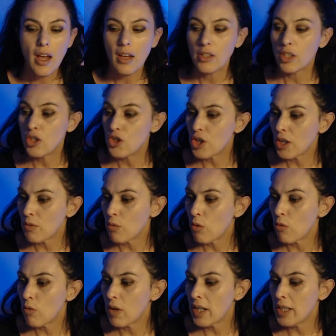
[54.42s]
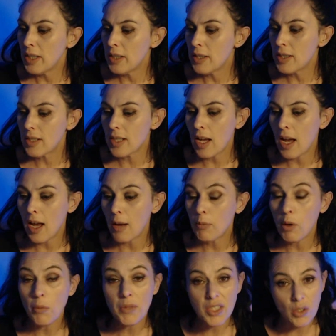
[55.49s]
your general reads. I'm
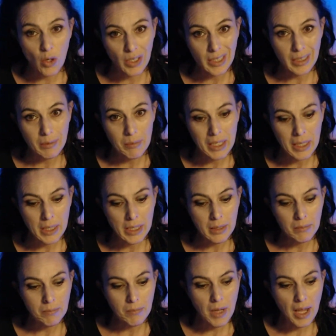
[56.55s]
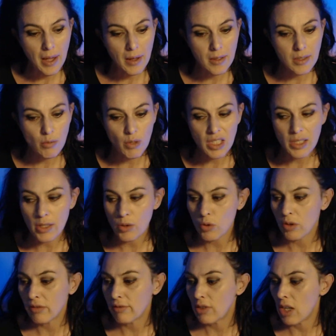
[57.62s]
a psychic medium as well as a
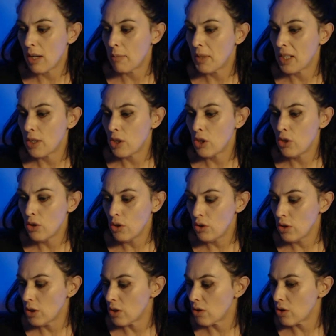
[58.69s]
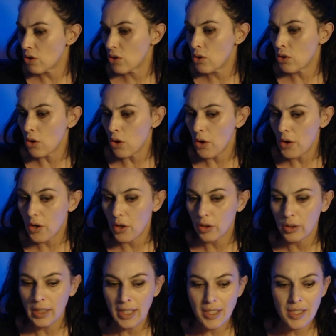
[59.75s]
twin flame in union. So
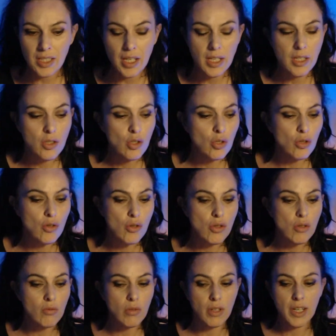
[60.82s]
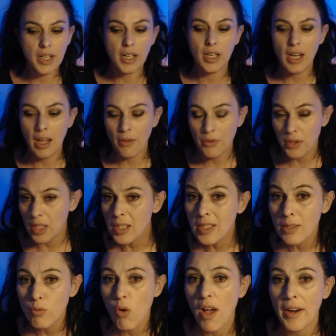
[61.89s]
let's get into the read. Now,
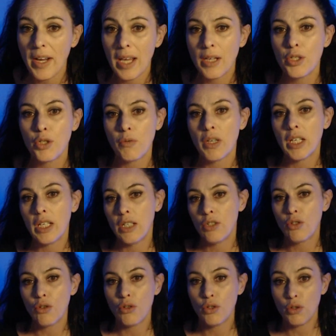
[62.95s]
this one entering into